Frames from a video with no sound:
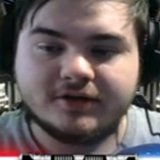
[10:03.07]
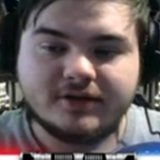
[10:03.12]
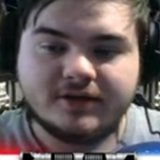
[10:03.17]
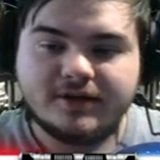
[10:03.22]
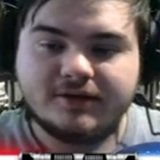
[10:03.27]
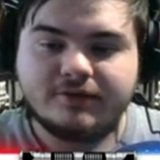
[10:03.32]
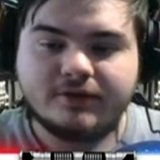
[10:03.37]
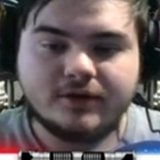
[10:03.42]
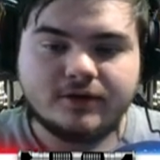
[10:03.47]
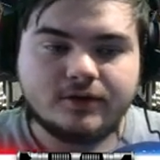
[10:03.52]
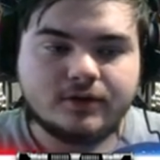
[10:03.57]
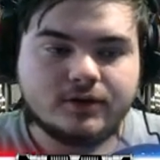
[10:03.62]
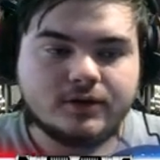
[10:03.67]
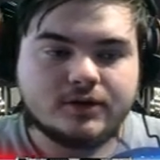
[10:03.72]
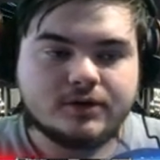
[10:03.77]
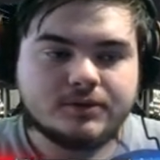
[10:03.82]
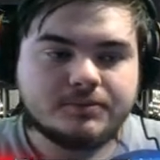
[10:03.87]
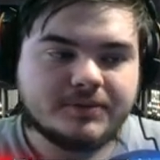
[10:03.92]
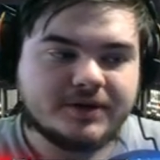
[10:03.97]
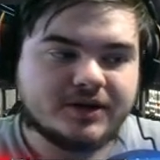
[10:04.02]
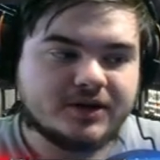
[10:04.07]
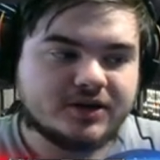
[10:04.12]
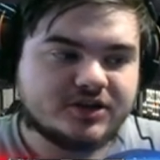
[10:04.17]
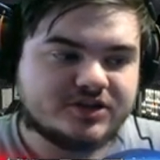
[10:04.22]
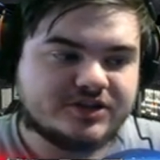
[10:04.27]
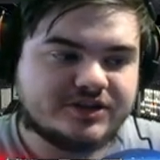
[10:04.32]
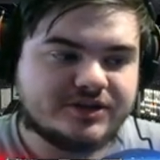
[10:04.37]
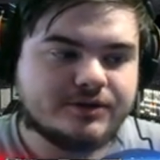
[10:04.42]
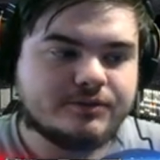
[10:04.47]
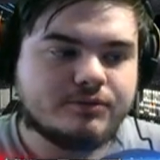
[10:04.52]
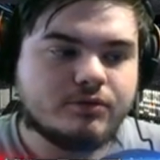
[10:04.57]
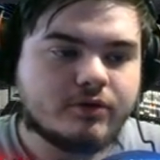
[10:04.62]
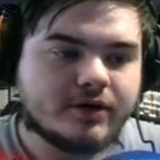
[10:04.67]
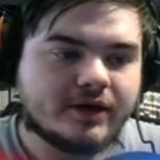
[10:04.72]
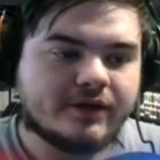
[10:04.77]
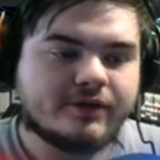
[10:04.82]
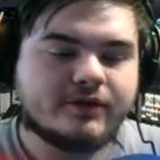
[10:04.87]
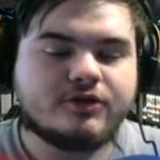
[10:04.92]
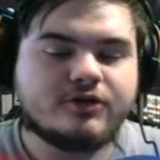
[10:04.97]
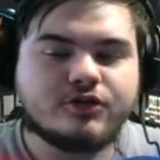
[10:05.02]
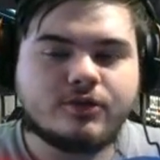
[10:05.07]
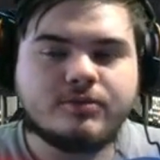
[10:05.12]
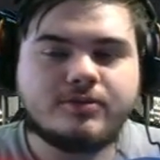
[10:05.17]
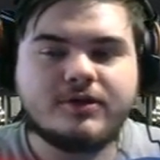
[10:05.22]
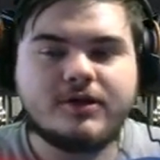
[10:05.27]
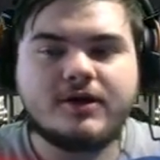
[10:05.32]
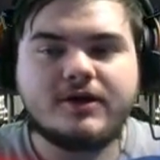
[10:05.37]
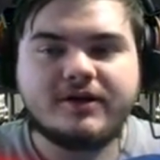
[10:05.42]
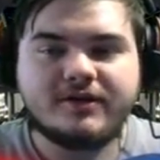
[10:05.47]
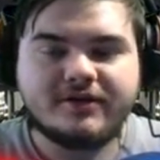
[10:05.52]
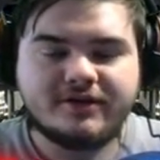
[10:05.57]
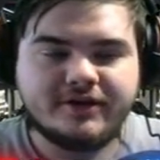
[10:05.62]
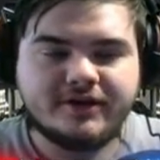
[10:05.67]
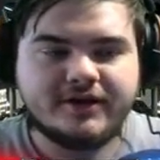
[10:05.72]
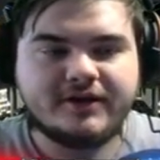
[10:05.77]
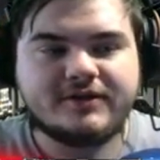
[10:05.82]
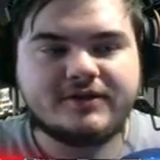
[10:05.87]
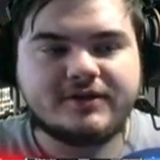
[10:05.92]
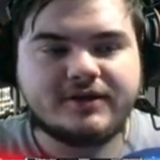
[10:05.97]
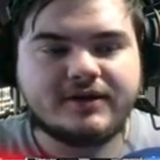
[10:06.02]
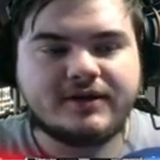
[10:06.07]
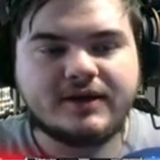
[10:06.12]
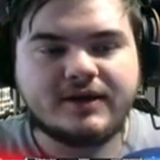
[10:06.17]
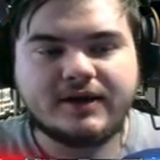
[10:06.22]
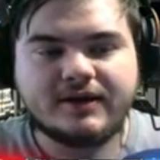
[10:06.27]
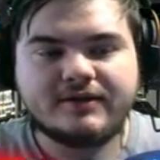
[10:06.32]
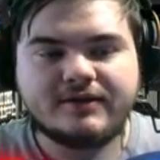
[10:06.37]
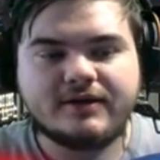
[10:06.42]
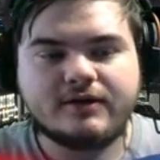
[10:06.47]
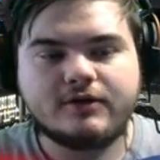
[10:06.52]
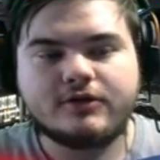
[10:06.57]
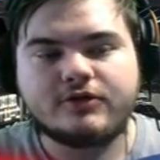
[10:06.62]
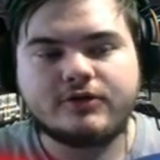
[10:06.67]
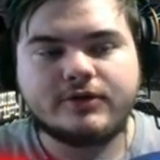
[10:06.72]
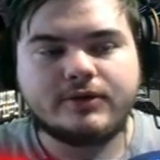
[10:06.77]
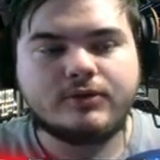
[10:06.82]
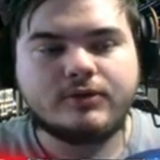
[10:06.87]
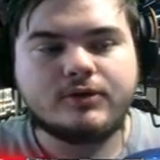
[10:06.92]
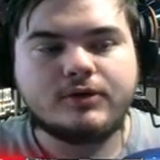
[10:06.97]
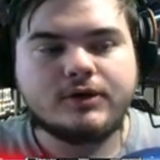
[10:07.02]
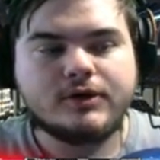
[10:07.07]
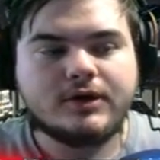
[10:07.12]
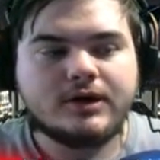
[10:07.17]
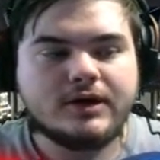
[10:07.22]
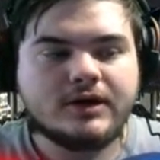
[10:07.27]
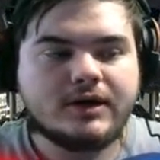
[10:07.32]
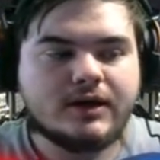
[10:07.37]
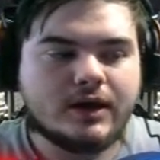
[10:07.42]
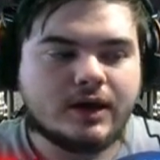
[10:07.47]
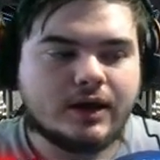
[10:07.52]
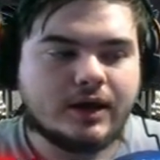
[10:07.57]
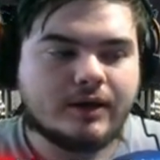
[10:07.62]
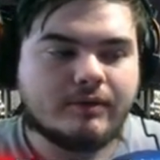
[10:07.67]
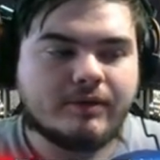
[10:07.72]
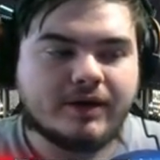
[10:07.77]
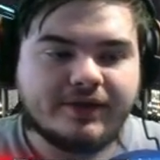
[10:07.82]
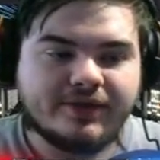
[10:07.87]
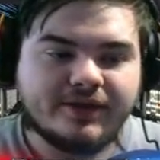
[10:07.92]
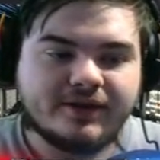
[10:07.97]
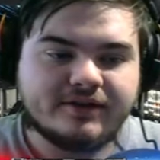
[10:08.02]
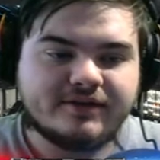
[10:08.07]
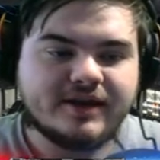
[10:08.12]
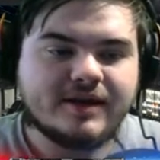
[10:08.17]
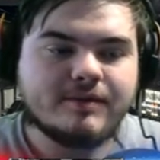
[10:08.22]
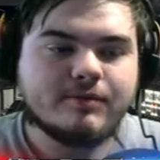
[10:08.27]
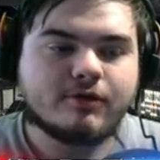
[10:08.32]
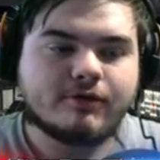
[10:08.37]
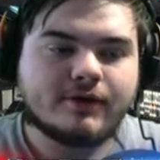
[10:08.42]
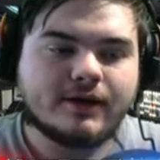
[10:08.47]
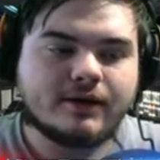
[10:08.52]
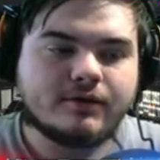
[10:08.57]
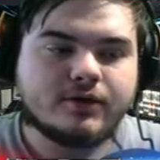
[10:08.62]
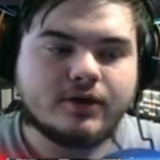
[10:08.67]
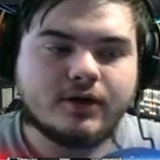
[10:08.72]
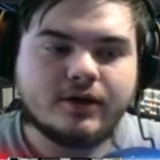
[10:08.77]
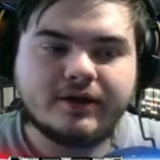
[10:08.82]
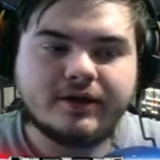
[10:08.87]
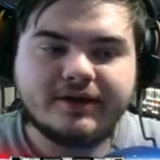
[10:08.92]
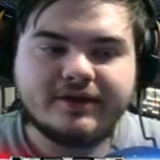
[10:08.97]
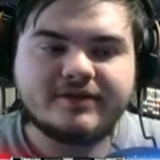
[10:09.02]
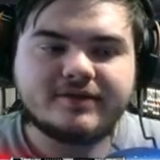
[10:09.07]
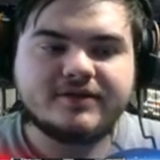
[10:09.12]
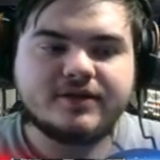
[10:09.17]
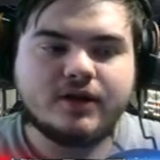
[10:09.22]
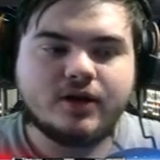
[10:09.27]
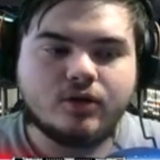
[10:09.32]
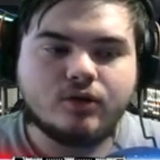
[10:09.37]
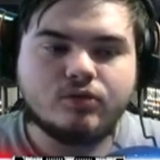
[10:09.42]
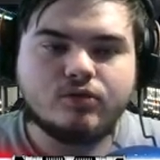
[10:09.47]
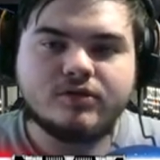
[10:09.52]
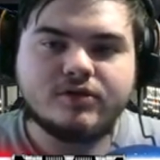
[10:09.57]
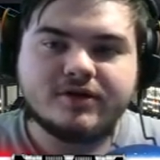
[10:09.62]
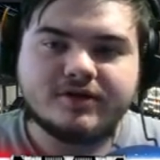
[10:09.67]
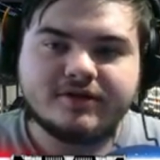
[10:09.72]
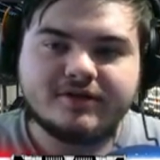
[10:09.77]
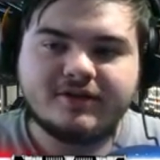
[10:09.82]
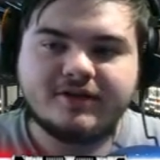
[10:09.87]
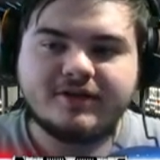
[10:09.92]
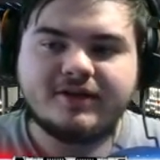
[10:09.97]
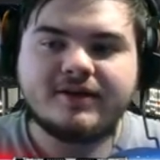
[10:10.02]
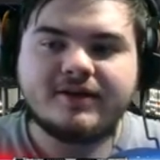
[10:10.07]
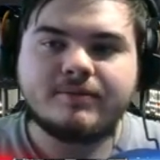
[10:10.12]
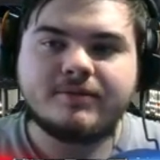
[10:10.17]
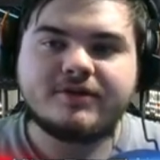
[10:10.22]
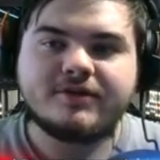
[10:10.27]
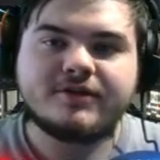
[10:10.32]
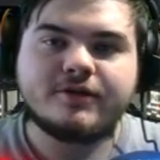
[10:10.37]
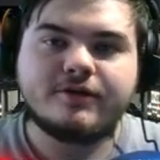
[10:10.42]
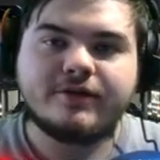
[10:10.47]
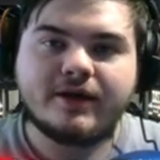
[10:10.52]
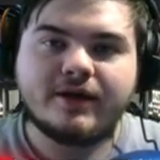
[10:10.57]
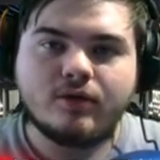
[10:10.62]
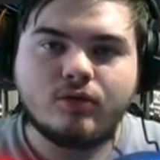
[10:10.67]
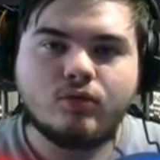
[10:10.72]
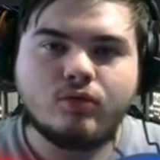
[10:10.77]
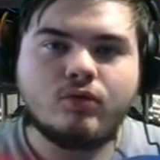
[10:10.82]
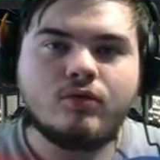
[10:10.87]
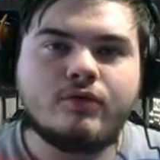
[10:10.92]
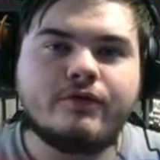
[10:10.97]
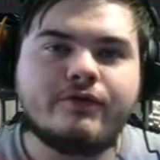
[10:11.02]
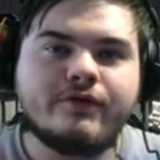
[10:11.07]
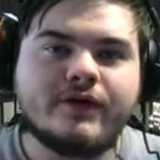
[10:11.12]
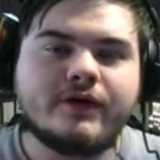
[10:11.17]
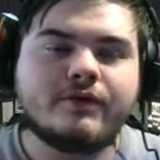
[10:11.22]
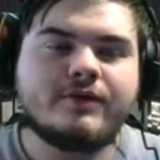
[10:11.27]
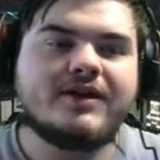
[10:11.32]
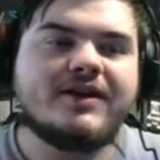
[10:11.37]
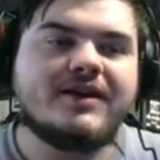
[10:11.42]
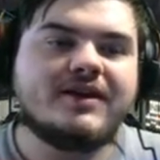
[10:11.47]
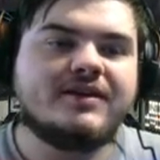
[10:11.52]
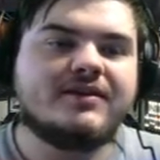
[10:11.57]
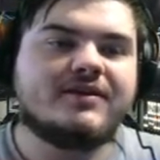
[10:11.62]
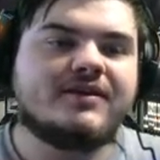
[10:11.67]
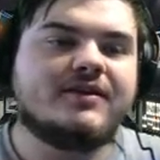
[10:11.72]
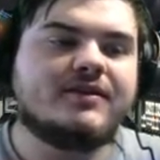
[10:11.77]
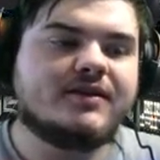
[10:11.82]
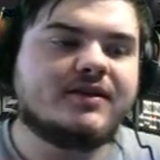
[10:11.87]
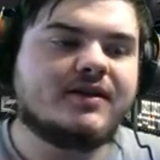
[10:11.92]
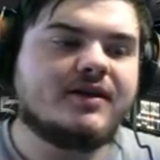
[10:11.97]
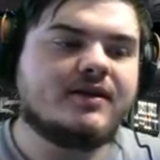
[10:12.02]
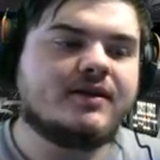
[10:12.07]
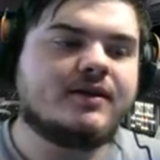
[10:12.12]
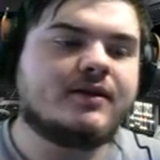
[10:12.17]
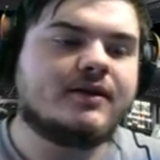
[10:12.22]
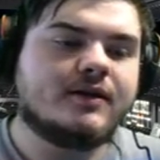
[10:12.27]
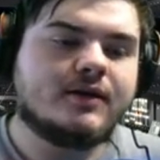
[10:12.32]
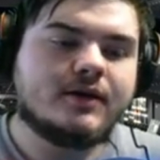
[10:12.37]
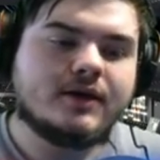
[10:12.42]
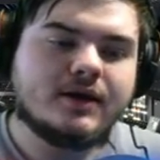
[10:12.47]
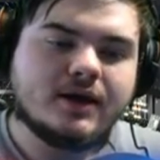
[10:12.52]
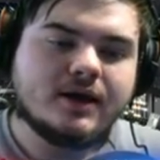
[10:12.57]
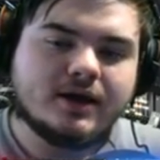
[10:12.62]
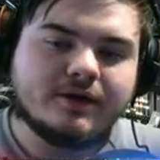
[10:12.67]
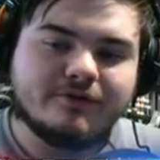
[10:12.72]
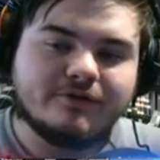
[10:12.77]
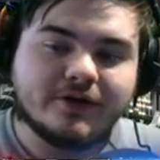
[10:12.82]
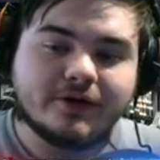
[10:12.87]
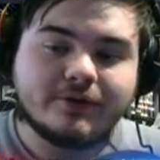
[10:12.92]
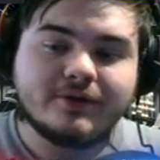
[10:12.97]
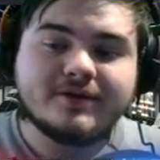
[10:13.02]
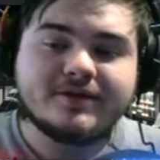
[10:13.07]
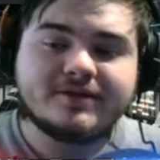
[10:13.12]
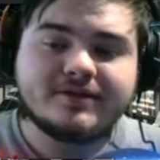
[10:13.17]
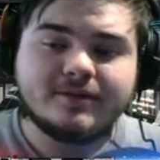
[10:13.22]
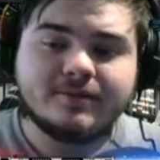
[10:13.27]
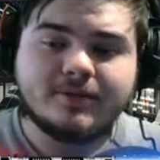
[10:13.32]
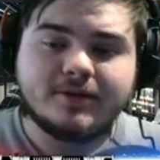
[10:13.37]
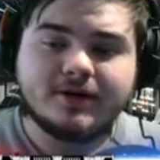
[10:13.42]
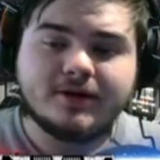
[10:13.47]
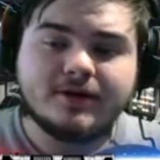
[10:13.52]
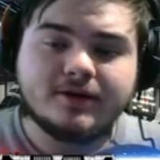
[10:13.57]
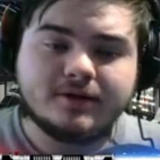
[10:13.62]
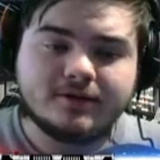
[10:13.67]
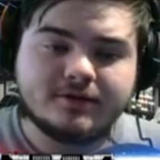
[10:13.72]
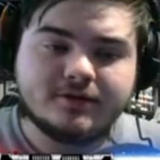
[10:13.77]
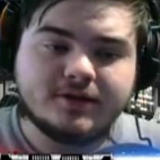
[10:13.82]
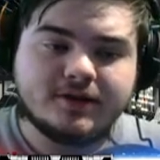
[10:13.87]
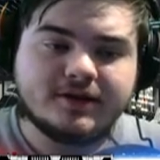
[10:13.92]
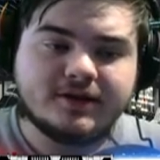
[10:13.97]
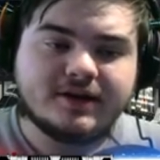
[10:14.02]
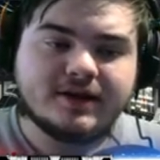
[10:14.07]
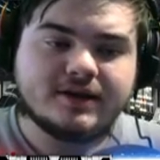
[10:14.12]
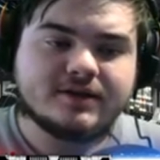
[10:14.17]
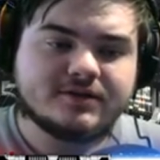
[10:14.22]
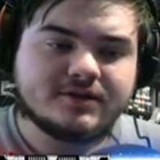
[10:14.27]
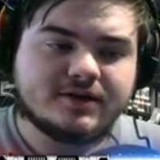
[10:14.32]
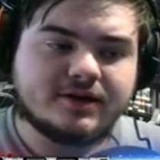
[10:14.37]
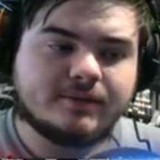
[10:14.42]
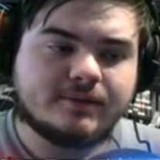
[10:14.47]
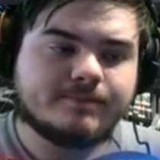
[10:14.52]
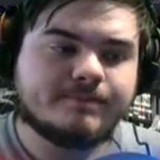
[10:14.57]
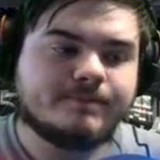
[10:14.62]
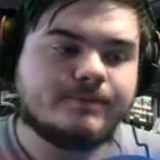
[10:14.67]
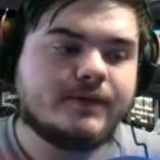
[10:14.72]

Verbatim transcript: and leave her, because she will get the job done in GAC and Territory War. Um, and the team around her is an old team, so they're all very easy to gear, very similar to the Dash team